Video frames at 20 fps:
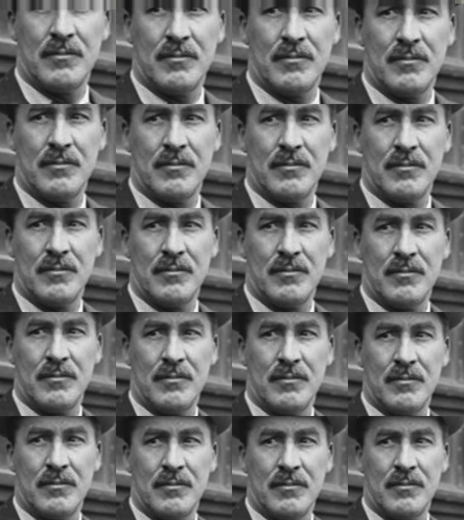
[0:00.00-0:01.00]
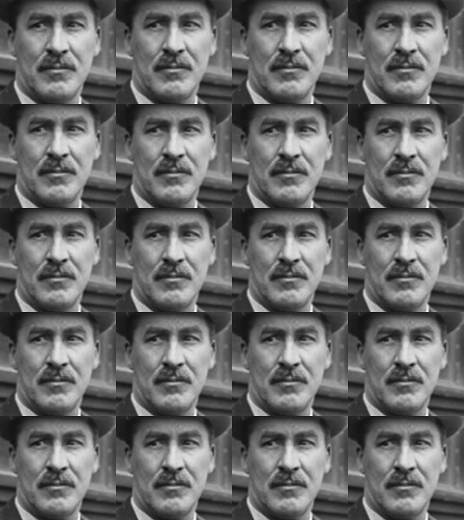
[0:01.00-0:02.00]
Tut's tomb,
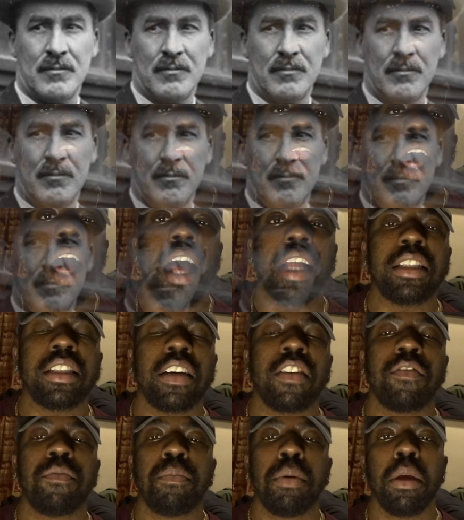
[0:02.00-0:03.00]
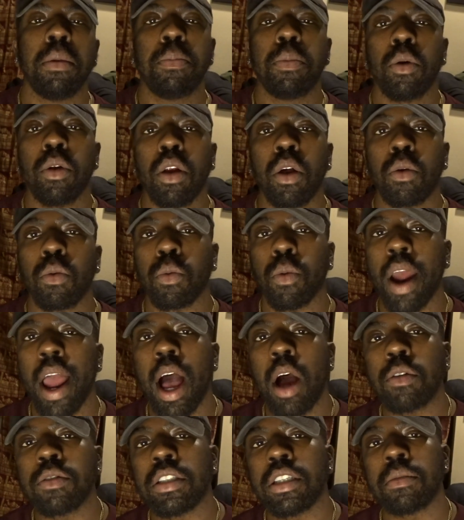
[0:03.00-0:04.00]
a lot of people
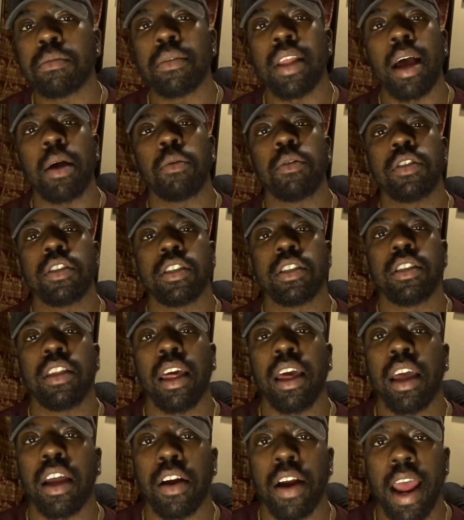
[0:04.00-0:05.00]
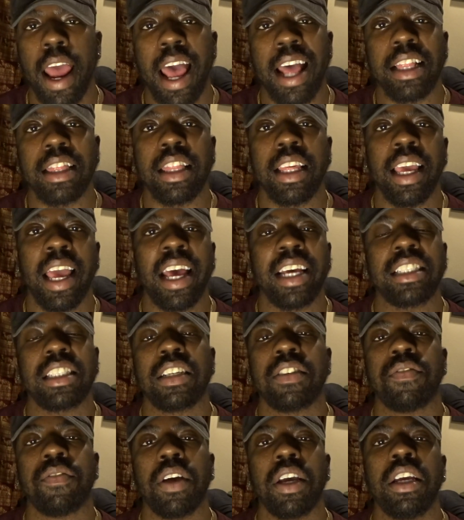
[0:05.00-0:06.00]
around him that was there at the
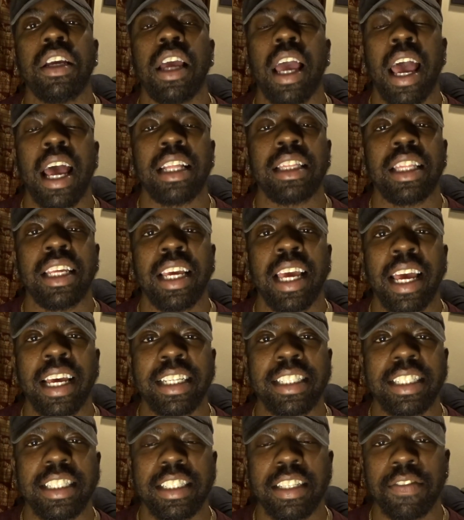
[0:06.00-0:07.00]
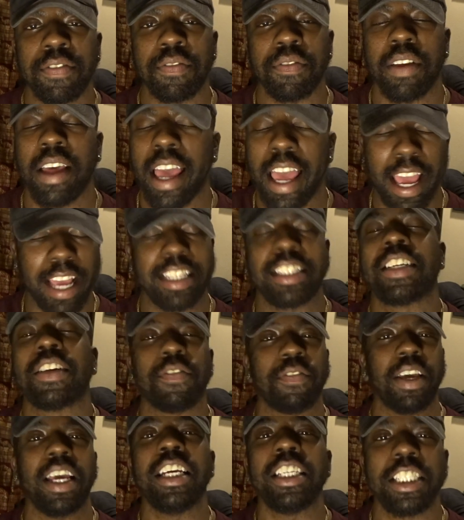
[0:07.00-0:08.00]
excavate at the estiv
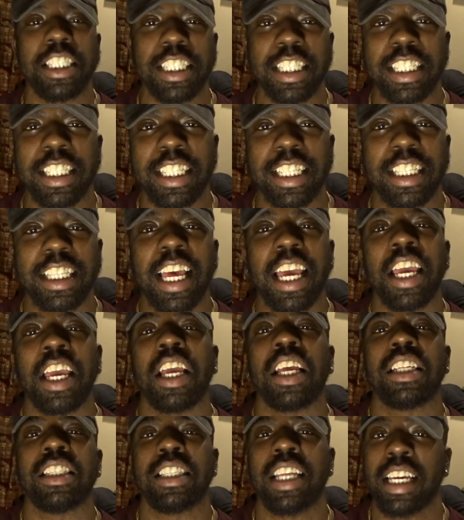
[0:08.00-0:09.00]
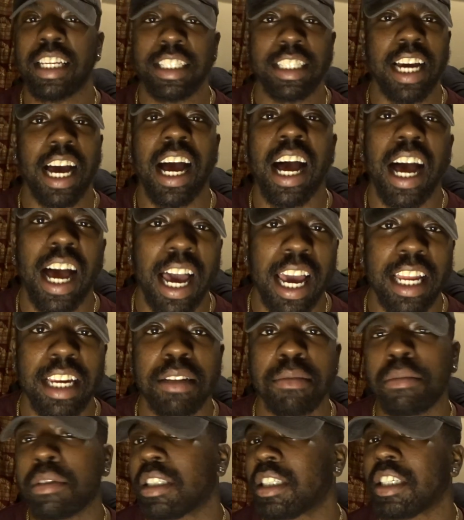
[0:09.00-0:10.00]
excavation they they died
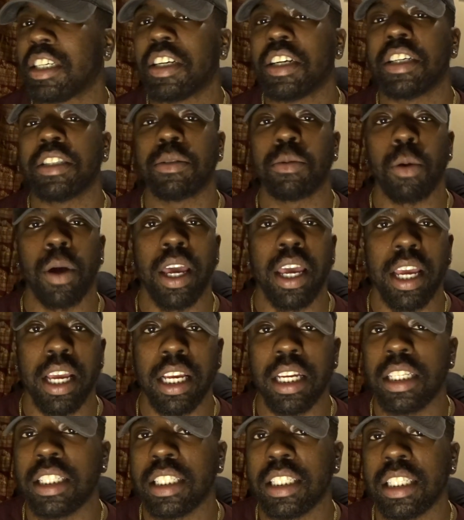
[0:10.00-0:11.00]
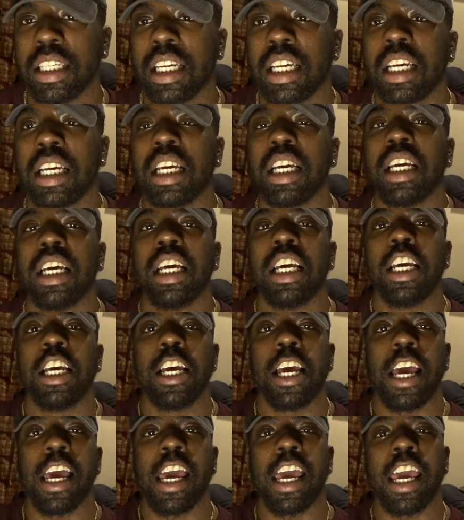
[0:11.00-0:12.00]
in mysterious ways
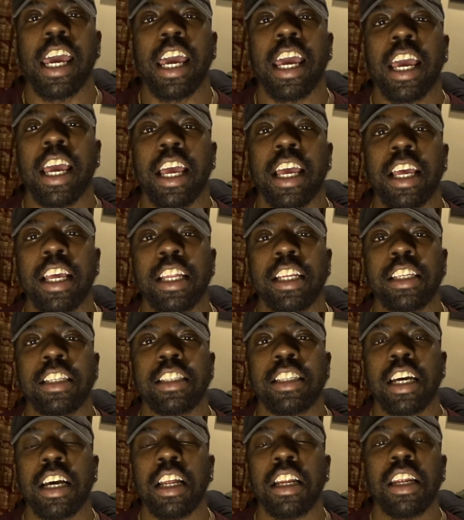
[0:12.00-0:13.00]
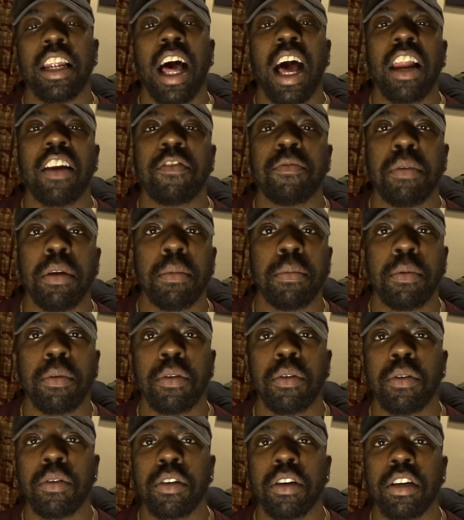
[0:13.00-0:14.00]
and a lot of
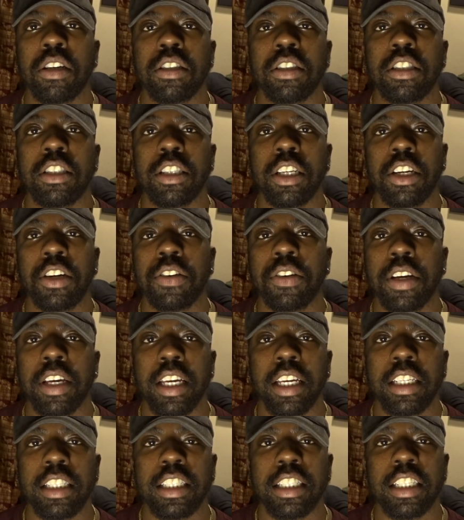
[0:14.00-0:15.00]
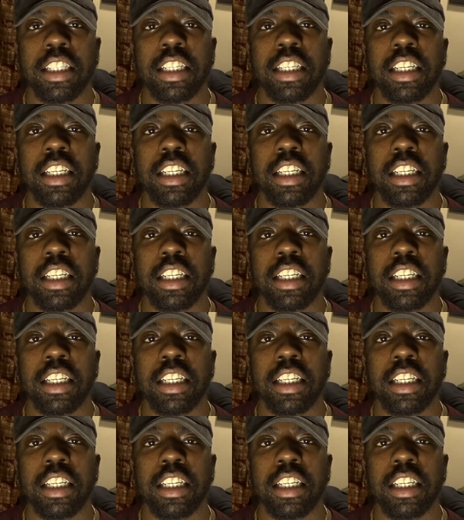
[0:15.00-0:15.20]
people consider it